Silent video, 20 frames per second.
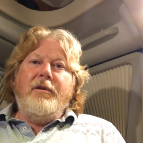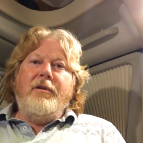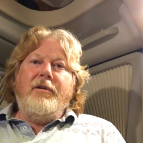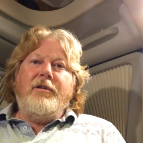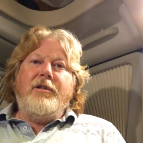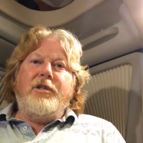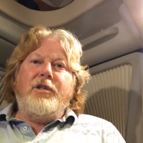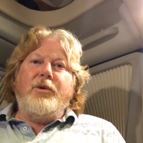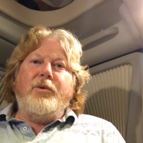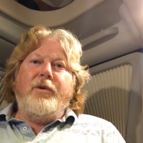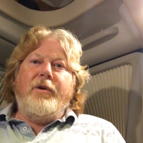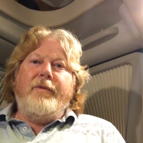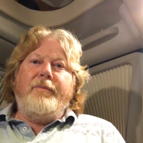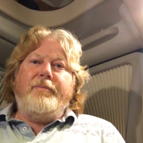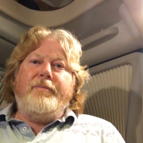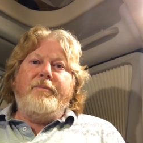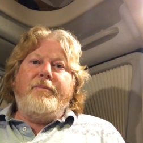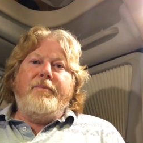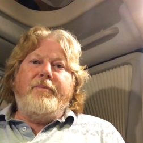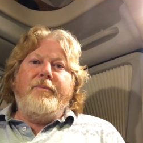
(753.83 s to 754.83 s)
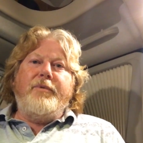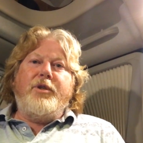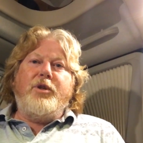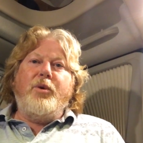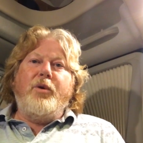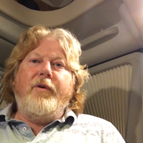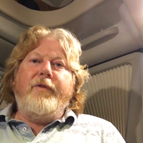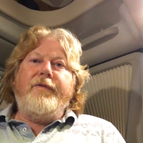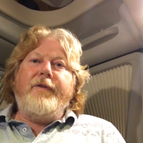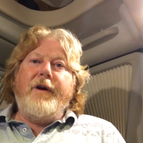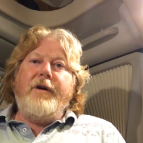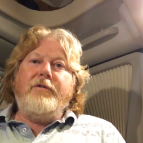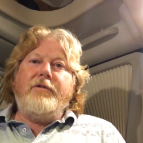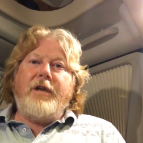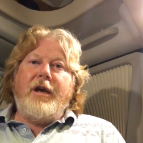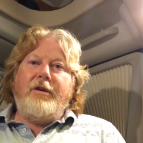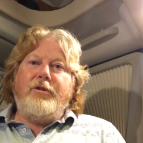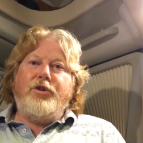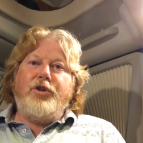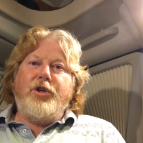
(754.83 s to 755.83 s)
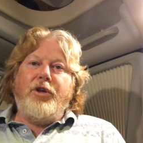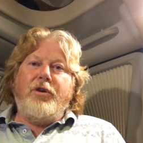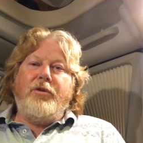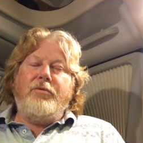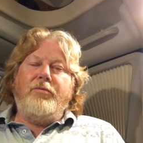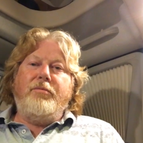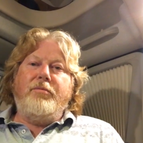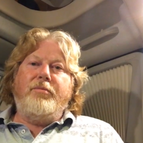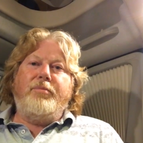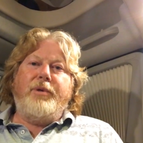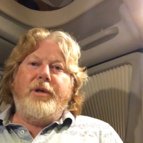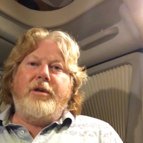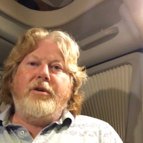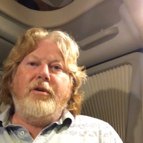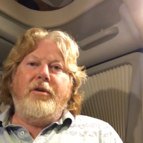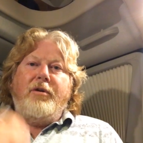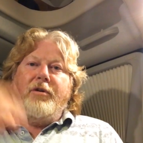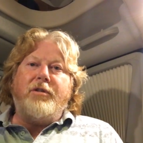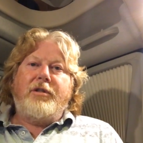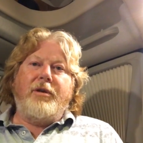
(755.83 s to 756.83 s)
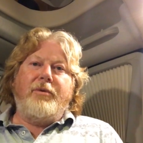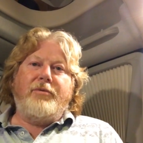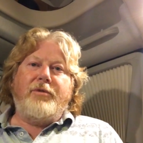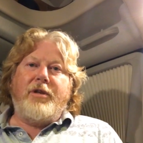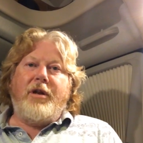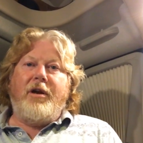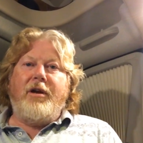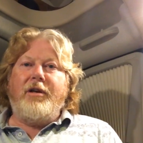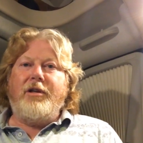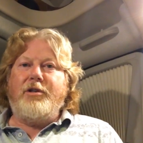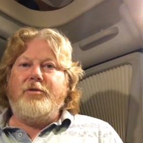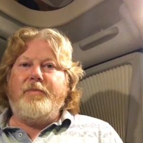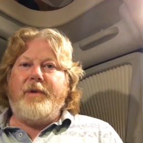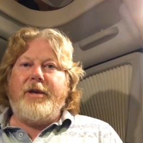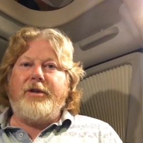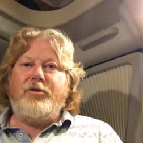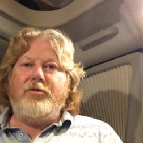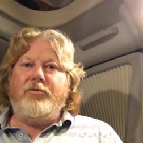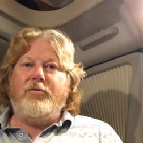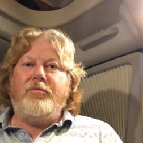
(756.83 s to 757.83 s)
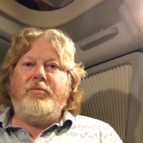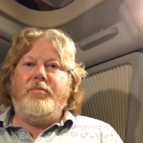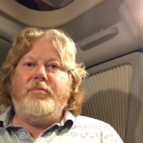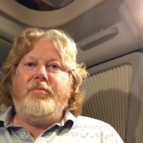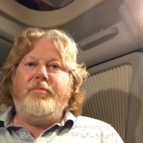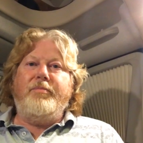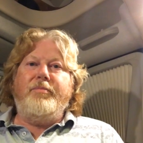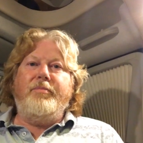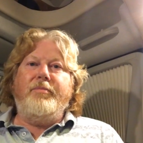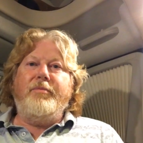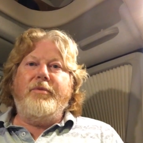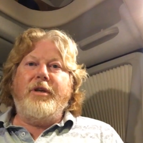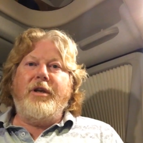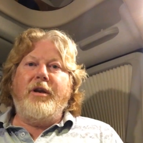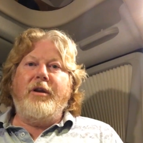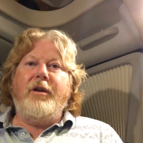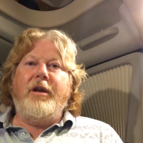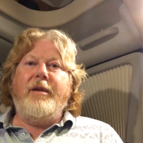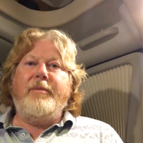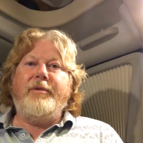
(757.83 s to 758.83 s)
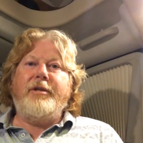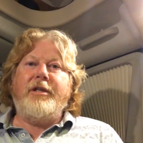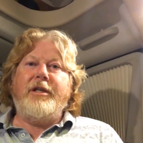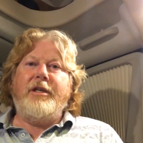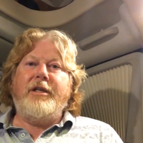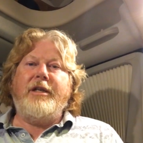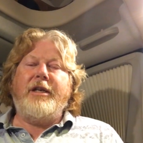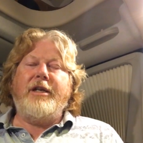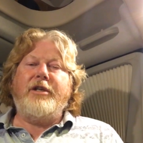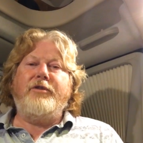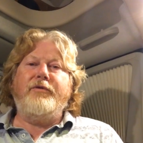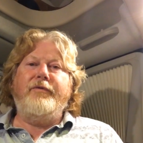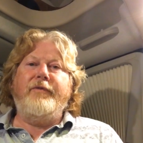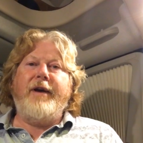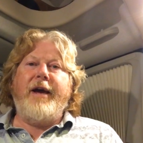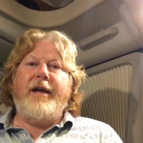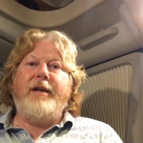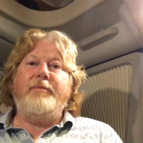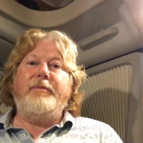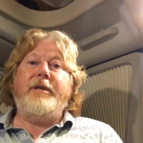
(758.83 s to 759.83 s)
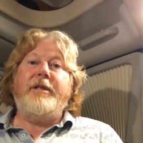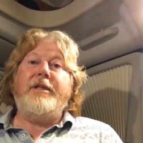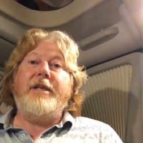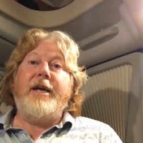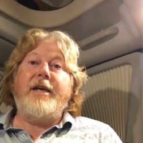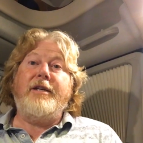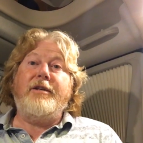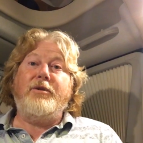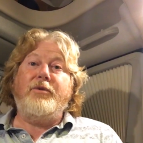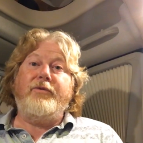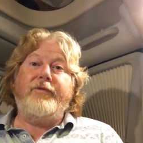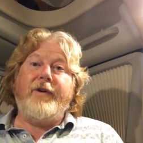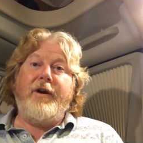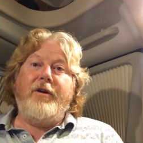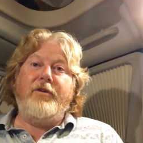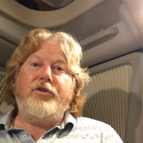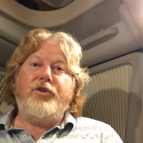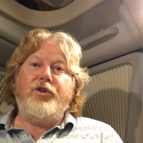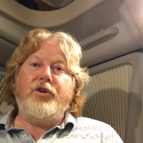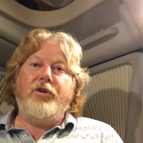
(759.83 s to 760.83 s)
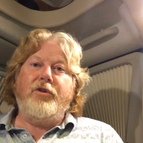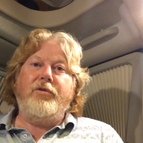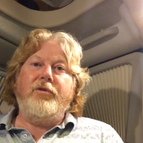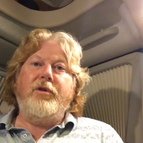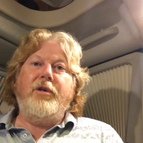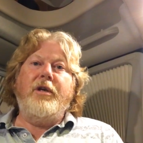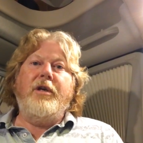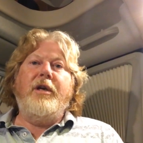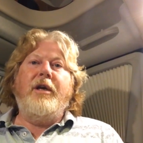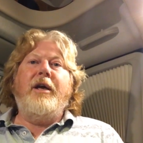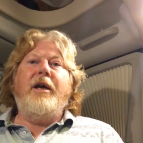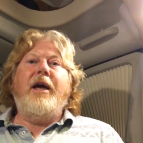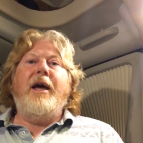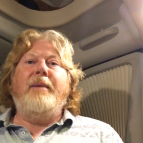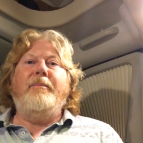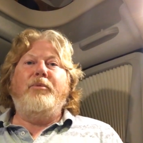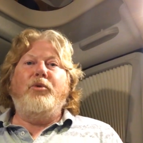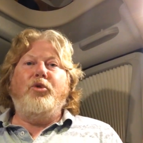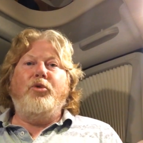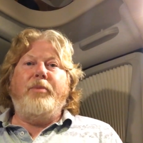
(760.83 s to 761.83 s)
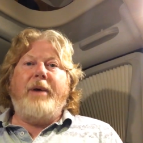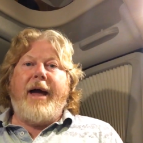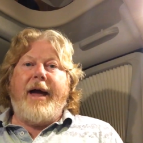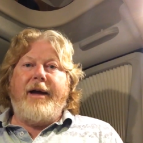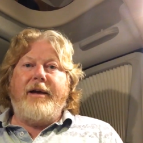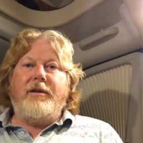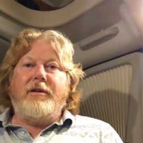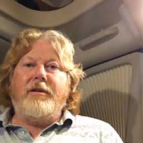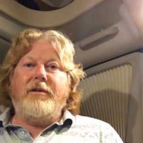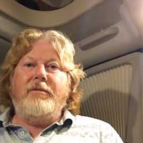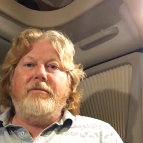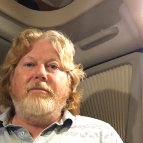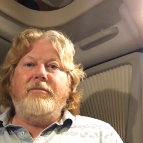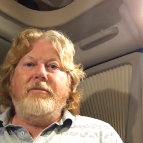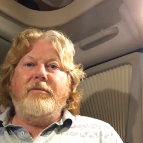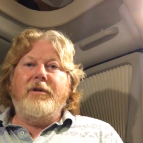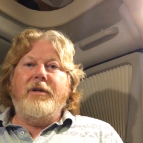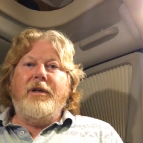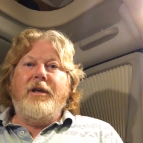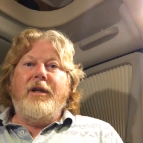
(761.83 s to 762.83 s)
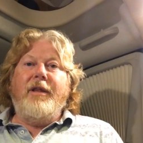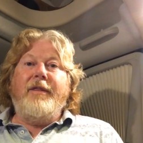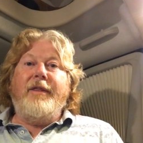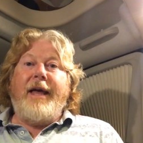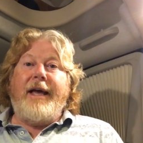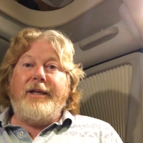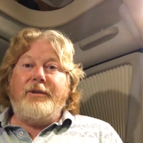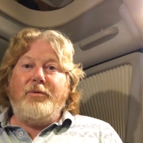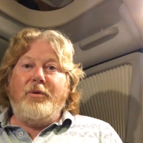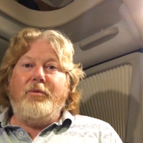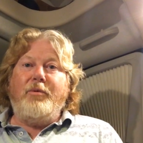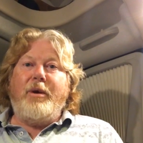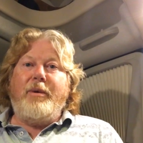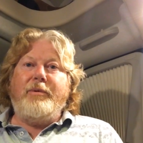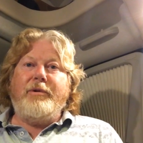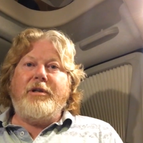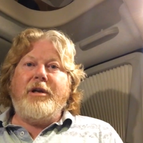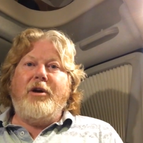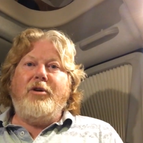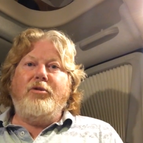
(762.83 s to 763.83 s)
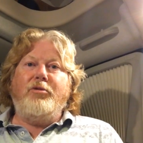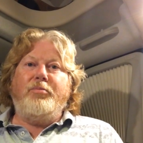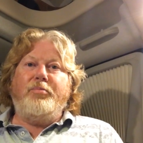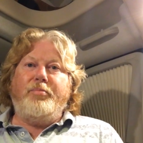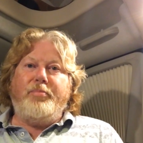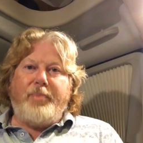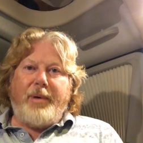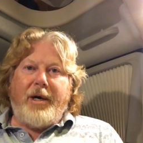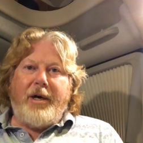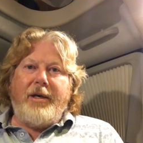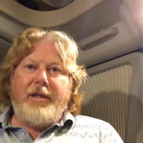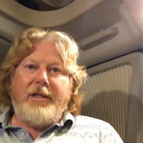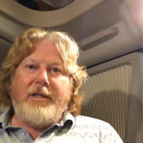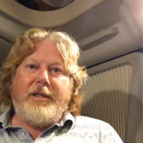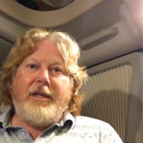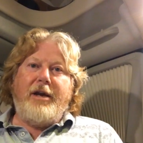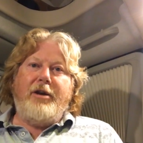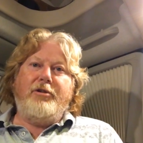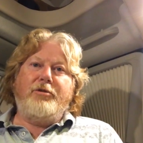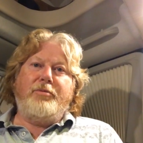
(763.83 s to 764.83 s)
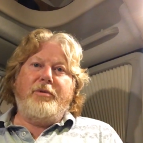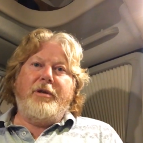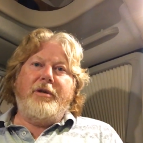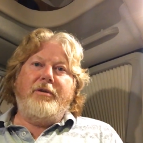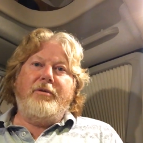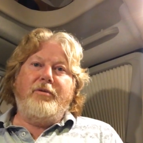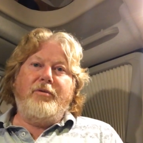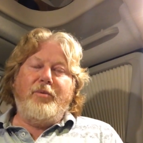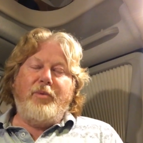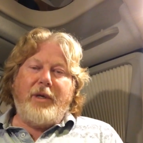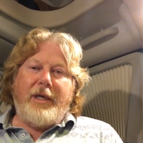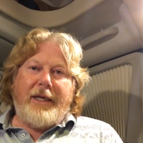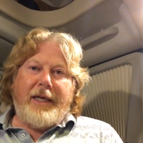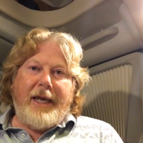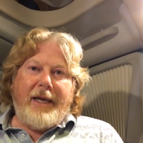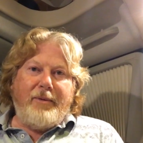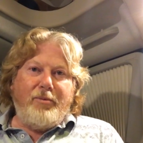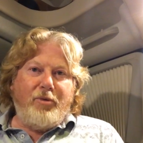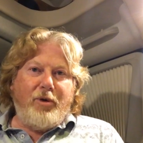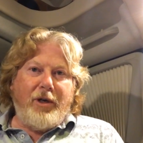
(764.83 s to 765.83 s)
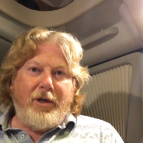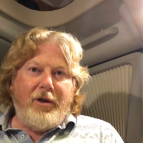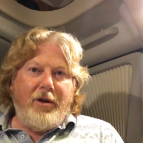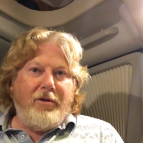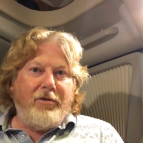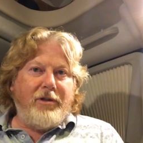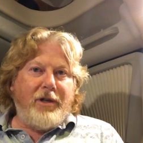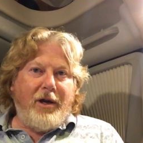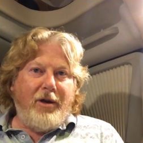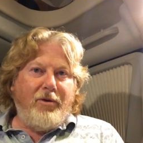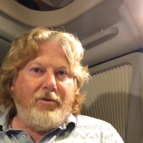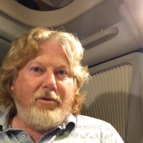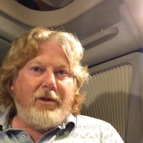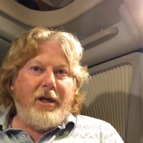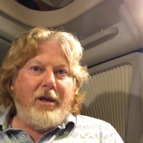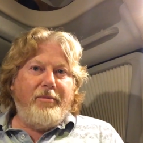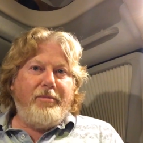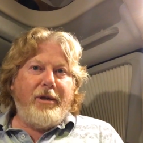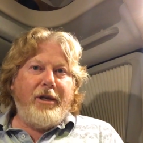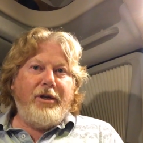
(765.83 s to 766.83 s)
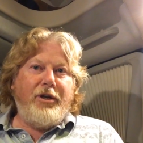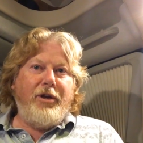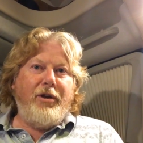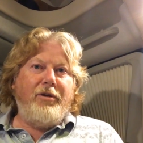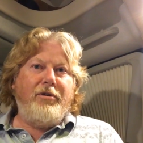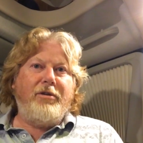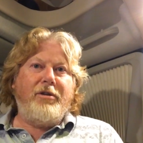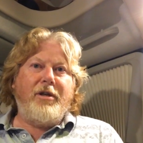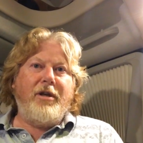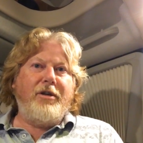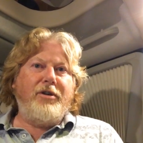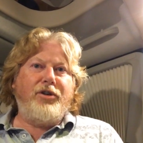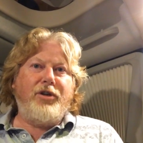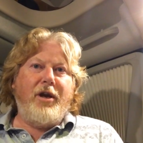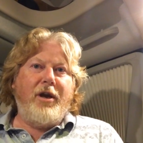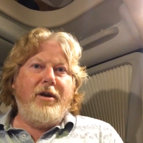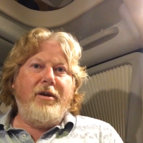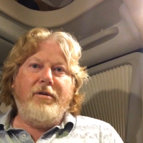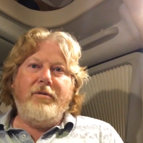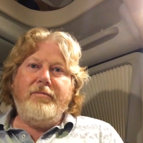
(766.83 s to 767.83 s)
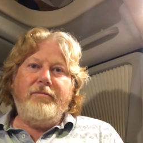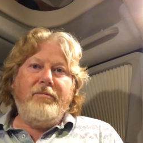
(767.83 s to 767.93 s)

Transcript: to a photo shoot because it was like a special, you know, limited edition van. It had been taken to a photo shoot and brought back. That's what we were told by the salesman. We were not told it had been used at a show